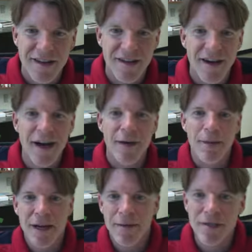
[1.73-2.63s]
Hi, my
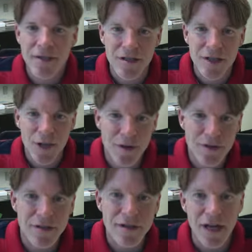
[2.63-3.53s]
name is Jay
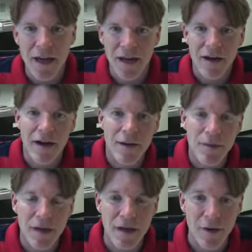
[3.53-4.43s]
Wilson, and I'm
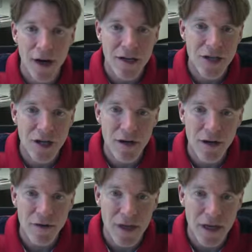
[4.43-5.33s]
the grad chair
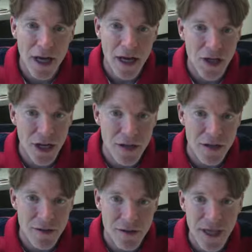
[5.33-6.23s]
of the
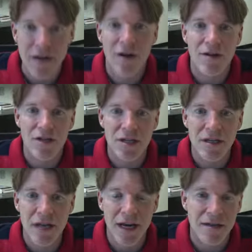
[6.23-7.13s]
Educational
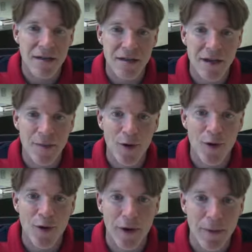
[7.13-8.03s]
Technology and Design
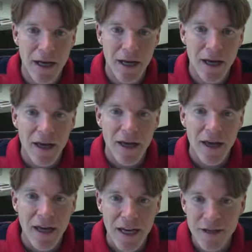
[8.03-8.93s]
program.
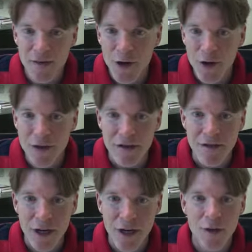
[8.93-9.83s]
And I guess if you're at this
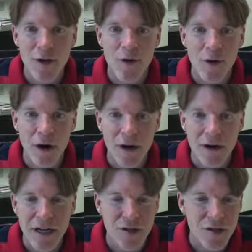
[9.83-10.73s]
video, you are
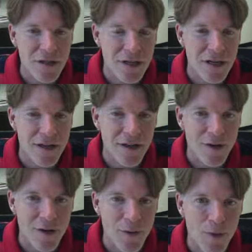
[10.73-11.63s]
interested in
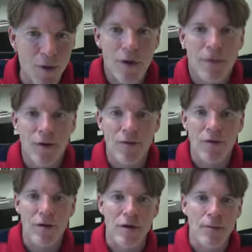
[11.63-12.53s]
learning more about
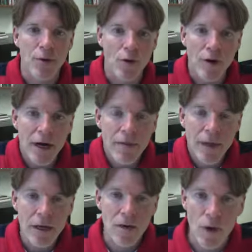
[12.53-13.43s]
the program
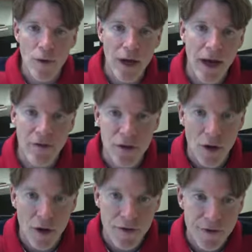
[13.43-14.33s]
and what we have to
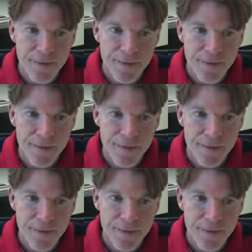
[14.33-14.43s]
offer.